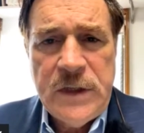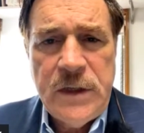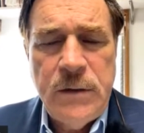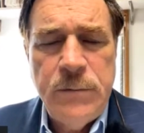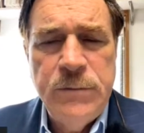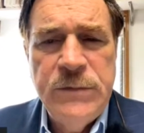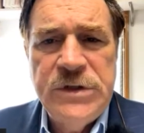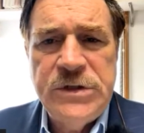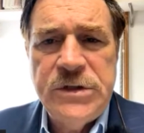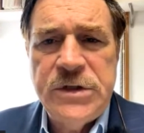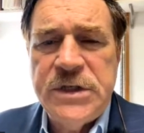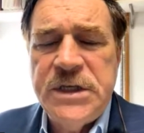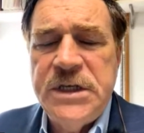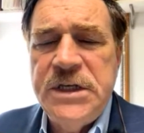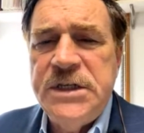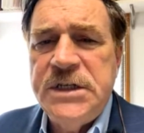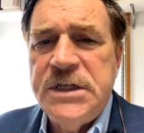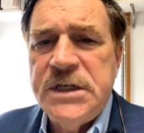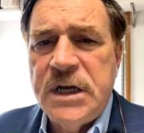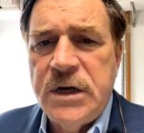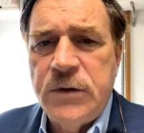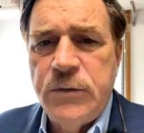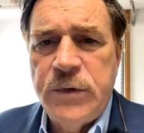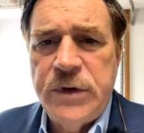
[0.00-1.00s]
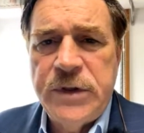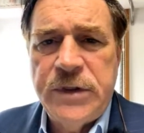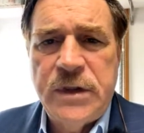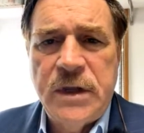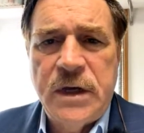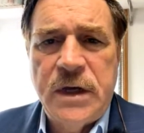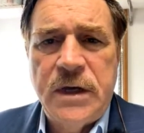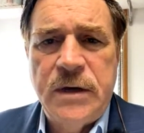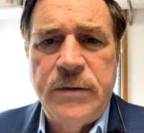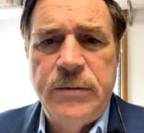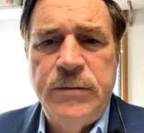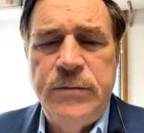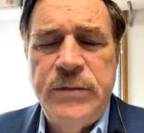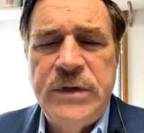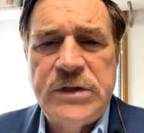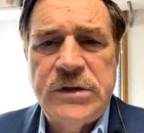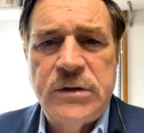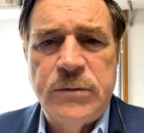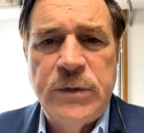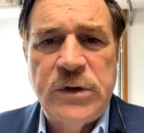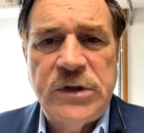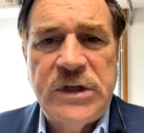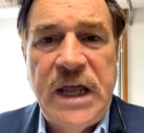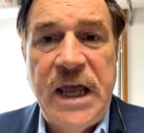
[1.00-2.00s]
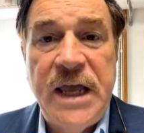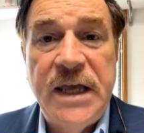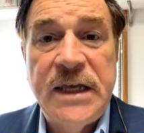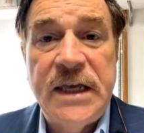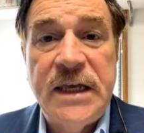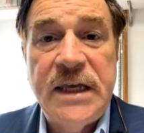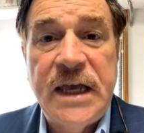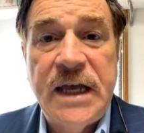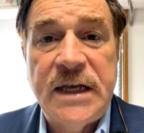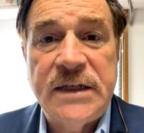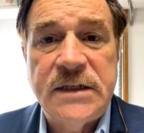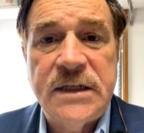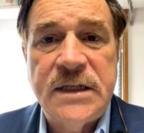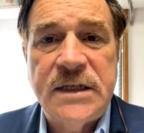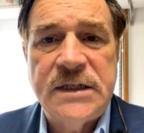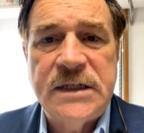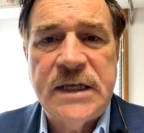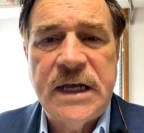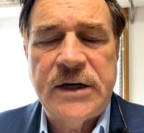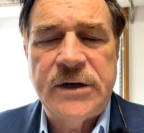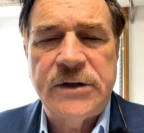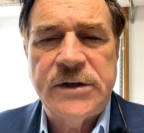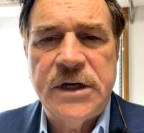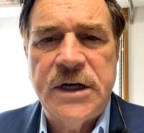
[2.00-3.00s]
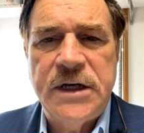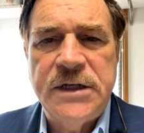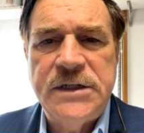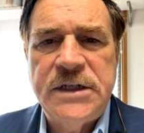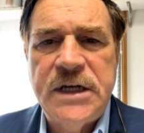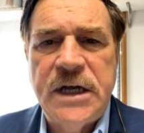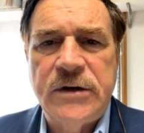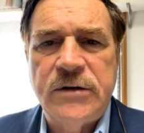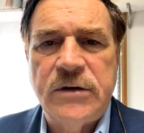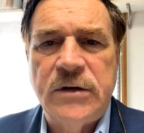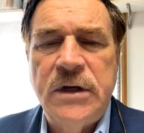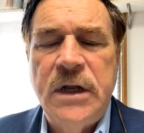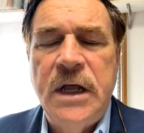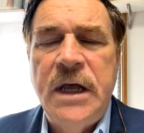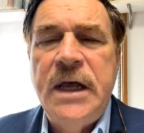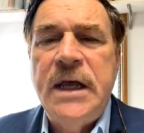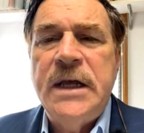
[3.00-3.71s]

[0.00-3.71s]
Kishida with Mr. Motegi as the Secretary General